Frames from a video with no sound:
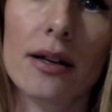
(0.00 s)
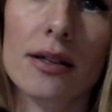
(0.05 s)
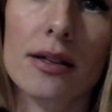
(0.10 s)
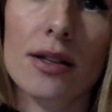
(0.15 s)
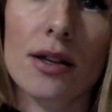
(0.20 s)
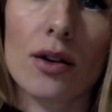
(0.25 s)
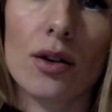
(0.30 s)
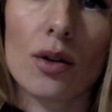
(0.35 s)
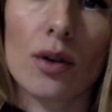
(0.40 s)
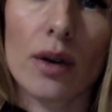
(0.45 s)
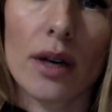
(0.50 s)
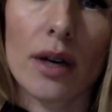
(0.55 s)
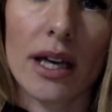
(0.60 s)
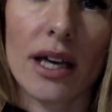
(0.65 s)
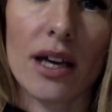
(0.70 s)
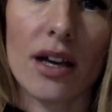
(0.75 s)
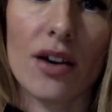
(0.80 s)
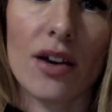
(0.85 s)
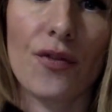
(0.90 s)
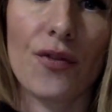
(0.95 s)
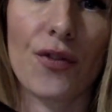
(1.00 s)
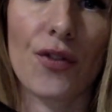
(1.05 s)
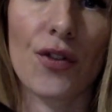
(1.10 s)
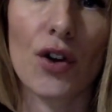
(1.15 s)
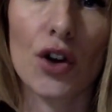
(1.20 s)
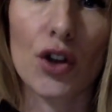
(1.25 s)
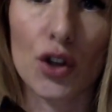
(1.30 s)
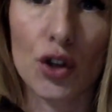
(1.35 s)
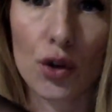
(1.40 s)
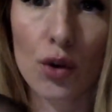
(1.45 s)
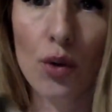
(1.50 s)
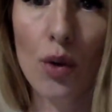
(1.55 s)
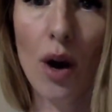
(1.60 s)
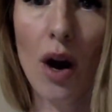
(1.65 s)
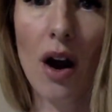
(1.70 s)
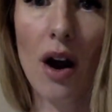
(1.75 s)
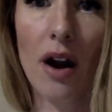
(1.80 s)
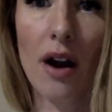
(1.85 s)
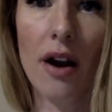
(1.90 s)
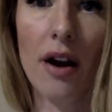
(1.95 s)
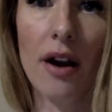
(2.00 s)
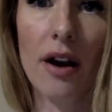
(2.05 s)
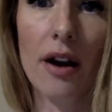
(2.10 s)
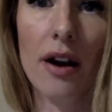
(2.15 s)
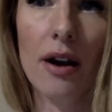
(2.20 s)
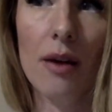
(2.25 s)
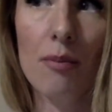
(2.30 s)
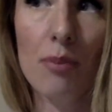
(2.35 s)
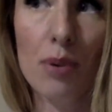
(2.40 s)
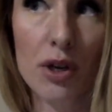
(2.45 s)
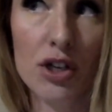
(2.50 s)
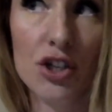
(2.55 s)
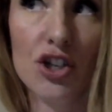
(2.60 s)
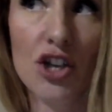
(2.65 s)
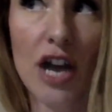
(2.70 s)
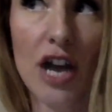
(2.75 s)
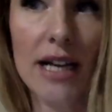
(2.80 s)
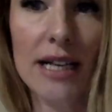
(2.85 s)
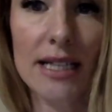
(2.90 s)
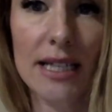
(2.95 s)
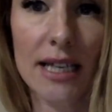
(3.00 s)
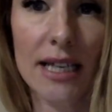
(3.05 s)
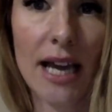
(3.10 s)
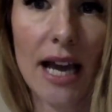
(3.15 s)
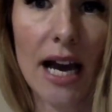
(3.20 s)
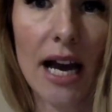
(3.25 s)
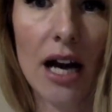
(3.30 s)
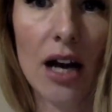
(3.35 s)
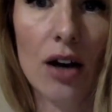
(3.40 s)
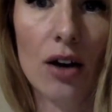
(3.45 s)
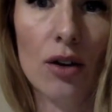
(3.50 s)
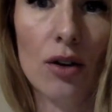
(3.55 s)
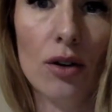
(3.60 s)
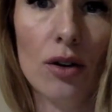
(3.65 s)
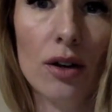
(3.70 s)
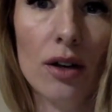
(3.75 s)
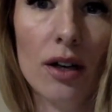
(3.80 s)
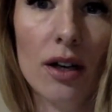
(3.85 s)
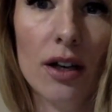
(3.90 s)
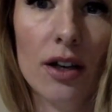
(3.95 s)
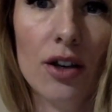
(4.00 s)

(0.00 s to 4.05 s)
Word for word: So if you are projecting out,